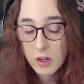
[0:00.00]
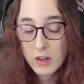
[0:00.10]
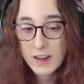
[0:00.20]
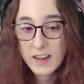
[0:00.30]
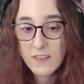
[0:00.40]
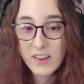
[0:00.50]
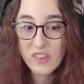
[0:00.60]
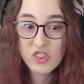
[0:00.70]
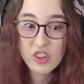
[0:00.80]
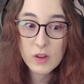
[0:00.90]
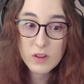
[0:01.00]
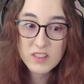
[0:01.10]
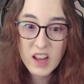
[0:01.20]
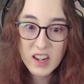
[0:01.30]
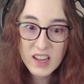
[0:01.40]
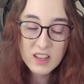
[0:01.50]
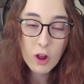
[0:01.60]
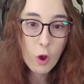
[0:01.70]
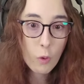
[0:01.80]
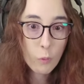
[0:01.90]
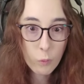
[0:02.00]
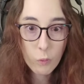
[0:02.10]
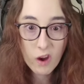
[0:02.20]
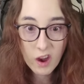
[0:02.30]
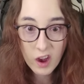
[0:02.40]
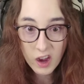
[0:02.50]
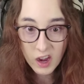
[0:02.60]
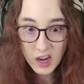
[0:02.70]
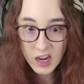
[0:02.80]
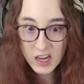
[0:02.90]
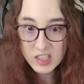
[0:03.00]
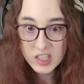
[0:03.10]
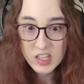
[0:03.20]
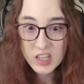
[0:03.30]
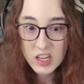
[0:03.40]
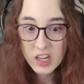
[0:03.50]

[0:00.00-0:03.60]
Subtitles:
I didn't think she was on it. What?